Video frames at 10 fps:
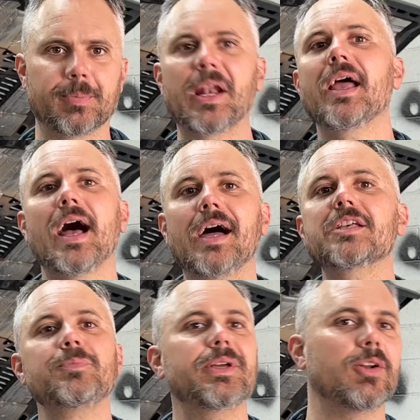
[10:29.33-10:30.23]
but I
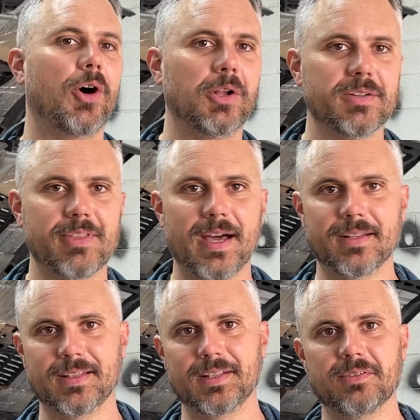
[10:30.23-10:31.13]
explain all of that
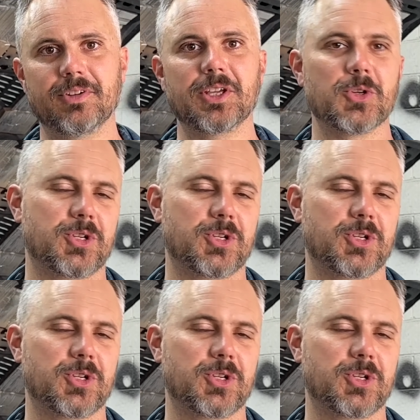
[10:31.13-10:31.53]
in the video.